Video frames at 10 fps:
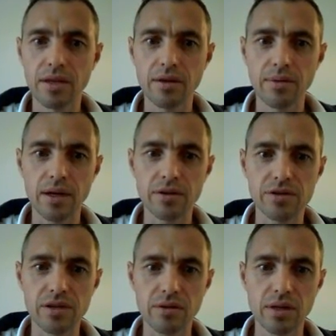There we go.
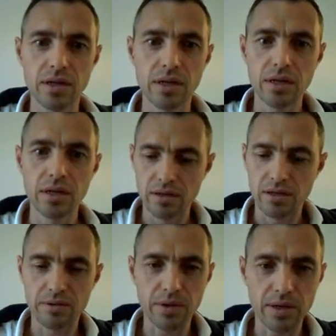So
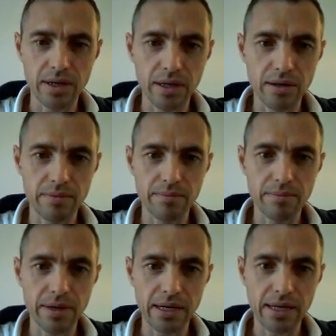that's my um,
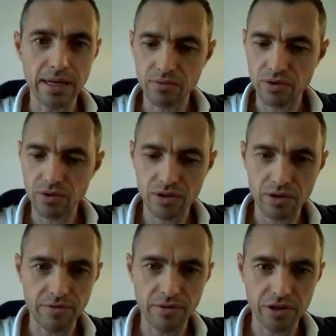main account.
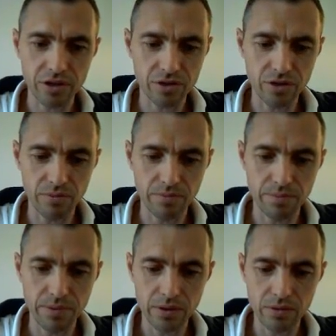So if I just do
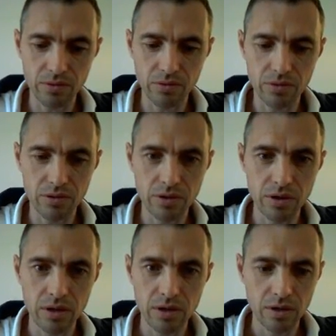build
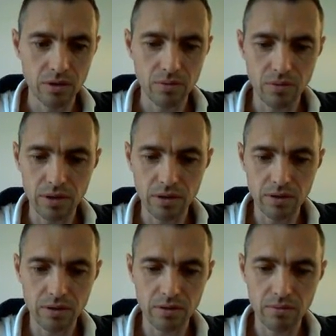
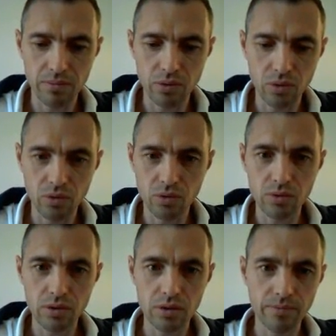with
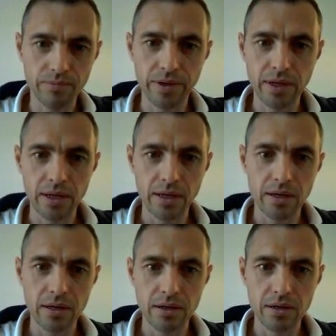Paul,
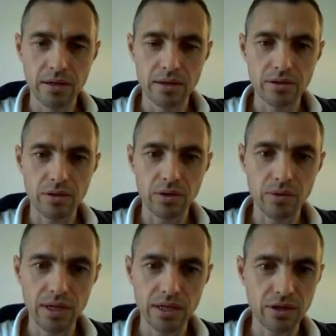so you
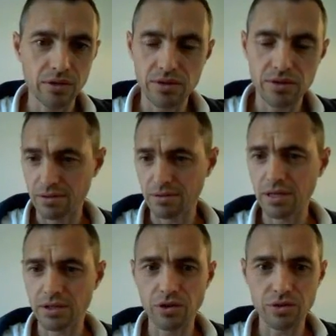need to use this.
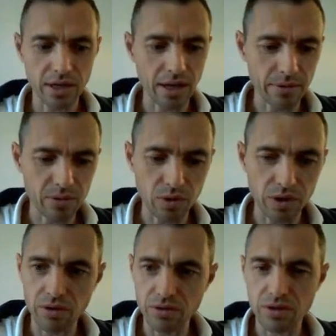This username is what
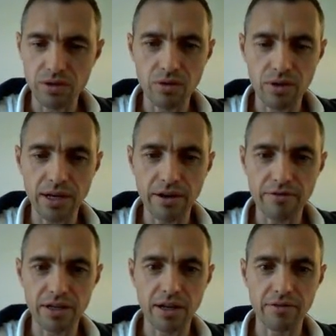you use to log in
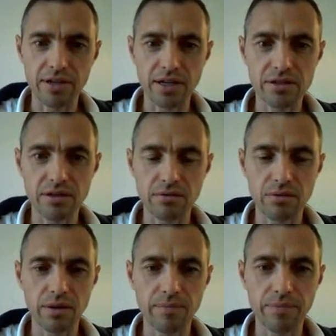every every day. So
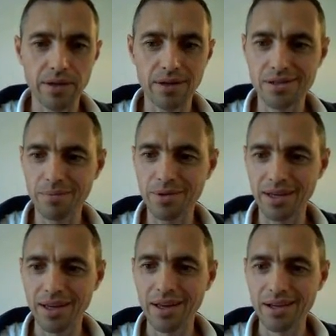um,
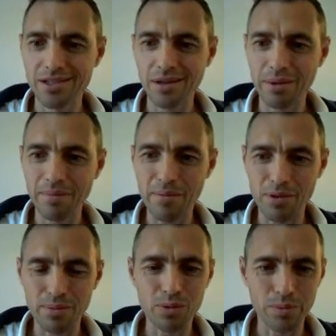something something
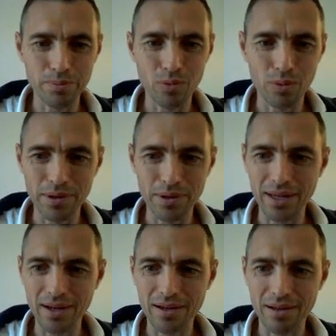memorable would would
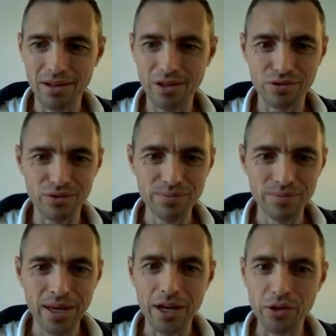be uh, useful,
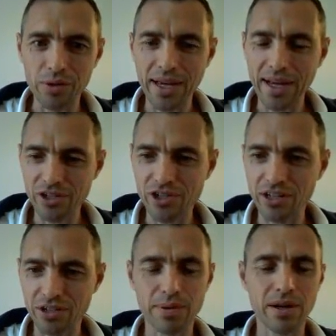and you can
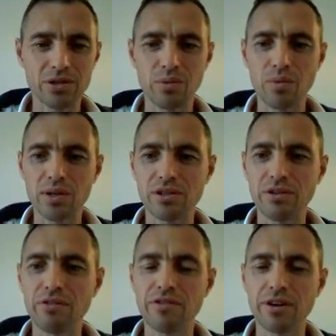change the password once
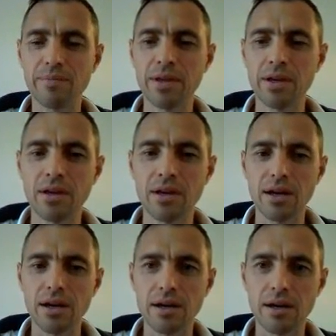you've um,
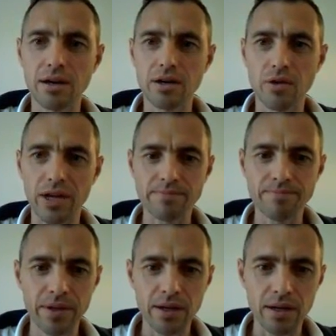uh, gone in.
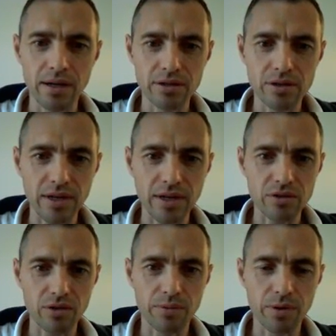Uh, so
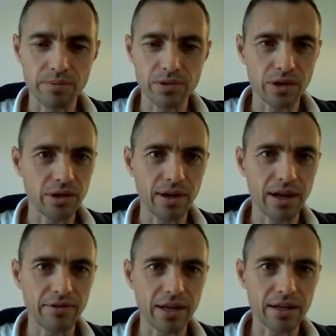that's not a problem. So you don't
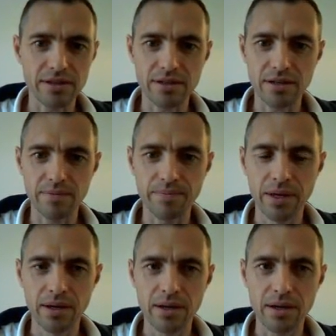have that um,
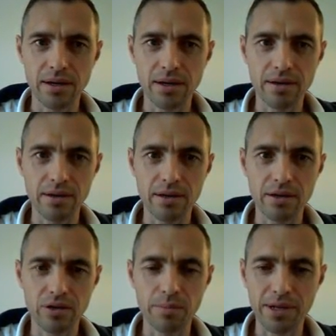uh,
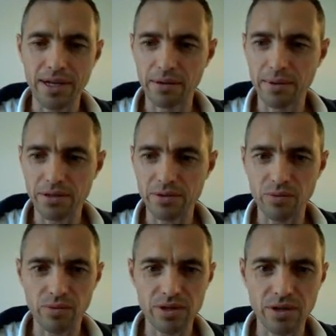complicated password
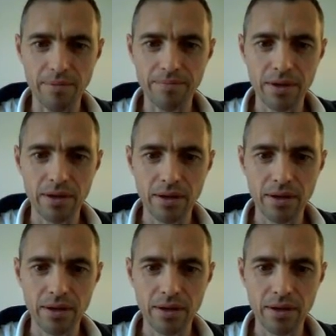all the time